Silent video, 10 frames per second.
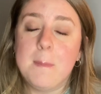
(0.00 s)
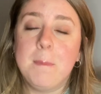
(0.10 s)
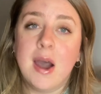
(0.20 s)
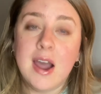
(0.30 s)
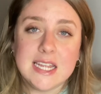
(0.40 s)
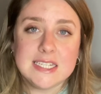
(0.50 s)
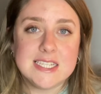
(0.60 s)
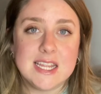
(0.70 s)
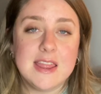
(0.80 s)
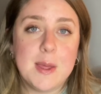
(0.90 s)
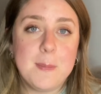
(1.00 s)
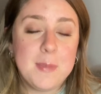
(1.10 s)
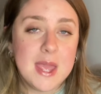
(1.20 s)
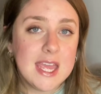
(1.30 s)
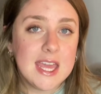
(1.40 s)
But the
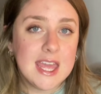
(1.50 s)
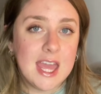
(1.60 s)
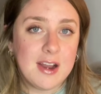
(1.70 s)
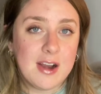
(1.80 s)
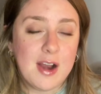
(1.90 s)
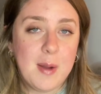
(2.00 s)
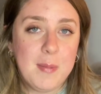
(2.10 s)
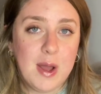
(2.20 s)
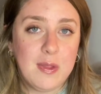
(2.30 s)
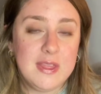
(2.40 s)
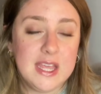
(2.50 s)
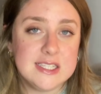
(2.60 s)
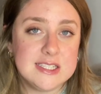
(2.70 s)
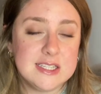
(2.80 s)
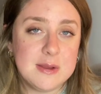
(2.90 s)
big kicker about
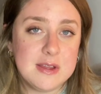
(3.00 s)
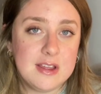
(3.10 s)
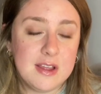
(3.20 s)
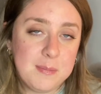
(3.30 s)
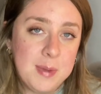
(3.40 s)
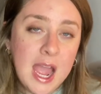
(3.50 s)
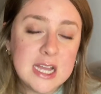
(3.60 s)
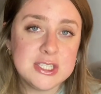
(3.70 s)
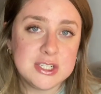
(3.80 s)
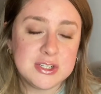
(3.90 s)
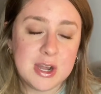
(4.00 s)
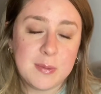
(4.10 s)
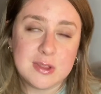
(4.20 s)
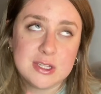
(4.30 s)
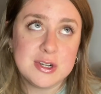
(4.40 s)
this past trip,
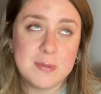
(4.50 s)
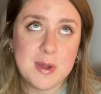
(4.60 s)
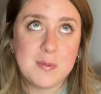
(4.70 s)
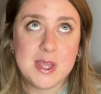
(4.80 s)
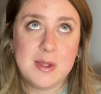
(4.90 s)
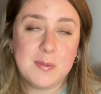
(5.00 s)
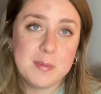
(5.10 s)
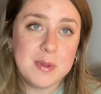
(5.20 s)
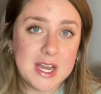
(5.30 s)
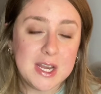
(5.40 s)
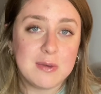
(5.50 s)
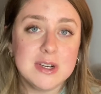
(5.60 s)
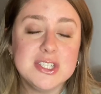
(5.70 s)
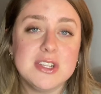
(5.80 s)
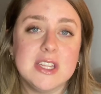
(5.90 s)
or the trip that we were planning
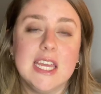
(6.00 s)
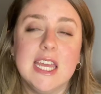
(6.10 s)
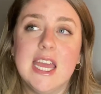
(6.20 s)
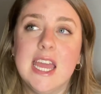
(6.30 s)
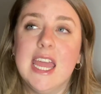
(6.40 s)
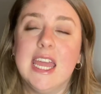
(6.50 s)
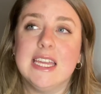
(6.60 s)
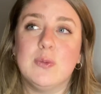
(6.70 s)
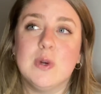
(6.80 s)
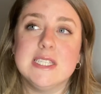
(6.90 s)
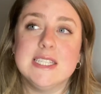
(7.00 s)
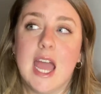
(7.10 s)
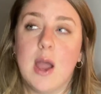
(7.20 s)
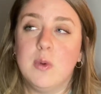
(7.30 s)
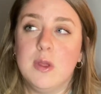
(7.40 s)
originally, was
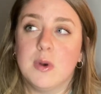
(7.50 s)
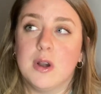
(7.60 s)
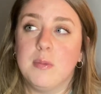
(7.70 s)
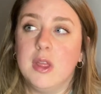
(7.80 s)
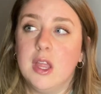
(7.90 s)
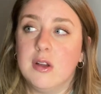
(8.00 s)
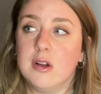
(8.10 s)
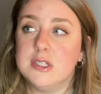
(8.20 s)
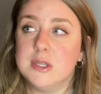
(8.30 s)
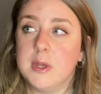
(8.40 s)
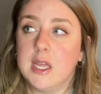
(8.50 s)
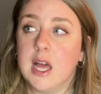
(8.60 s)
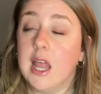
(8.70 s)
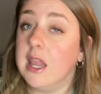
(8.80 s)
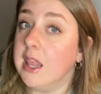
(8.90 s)
that we were planning on
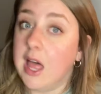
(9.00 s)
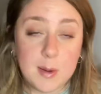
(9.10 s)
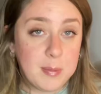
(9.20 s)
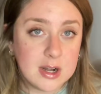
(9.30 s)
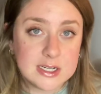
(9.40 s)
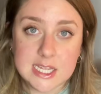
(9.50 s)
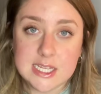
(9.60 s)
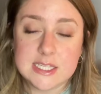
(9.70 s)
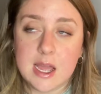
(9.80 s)
doing a lot of park days.